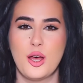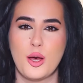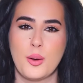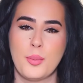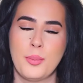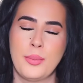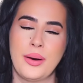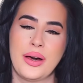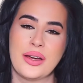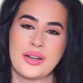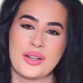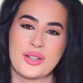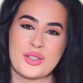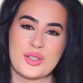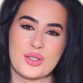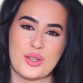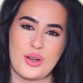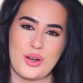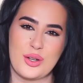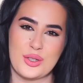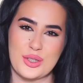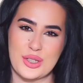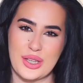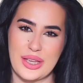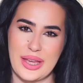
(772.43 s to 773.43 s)

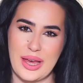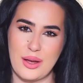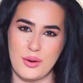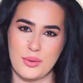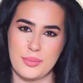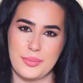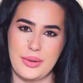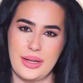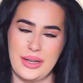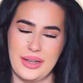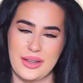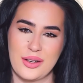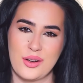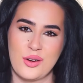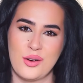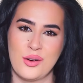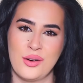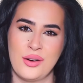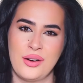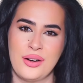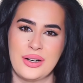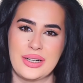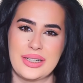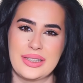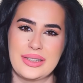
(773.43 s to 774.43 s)
butterscotch caramel
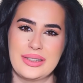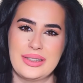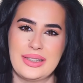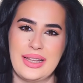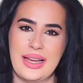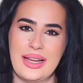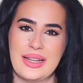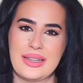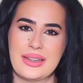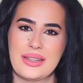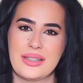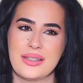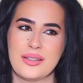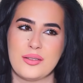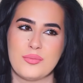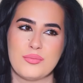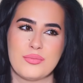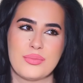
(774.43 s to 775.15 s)
accord that